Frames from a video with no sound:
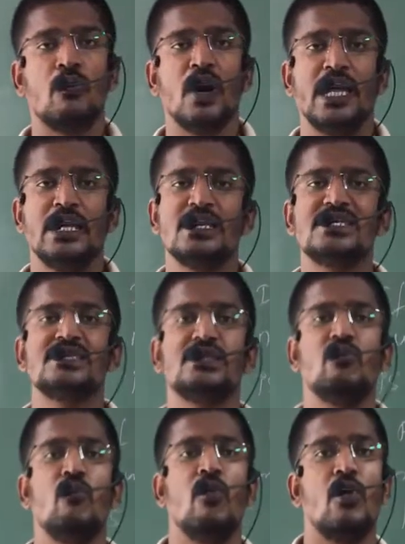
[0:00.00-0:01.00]

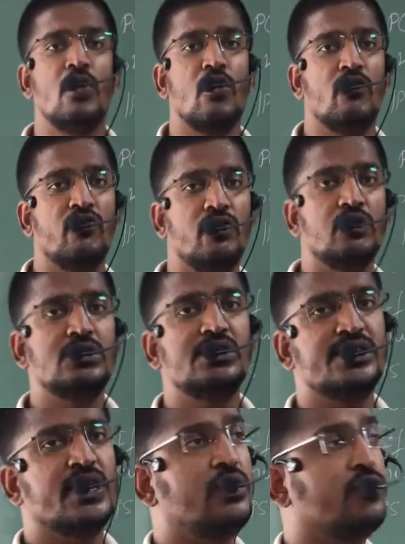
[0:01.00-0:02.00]
minus mod of
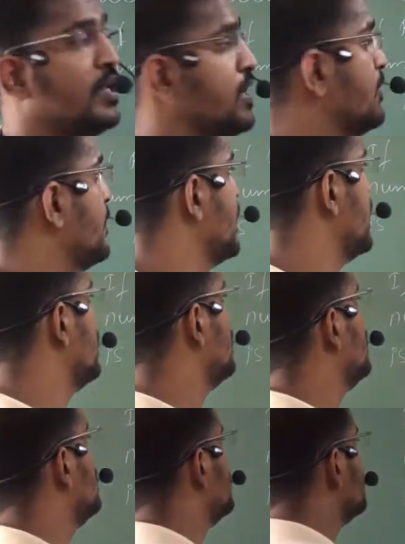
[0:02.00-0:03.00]
Z1.
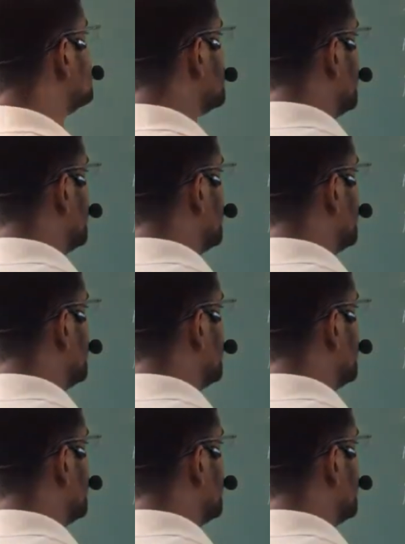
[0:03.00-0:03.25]
So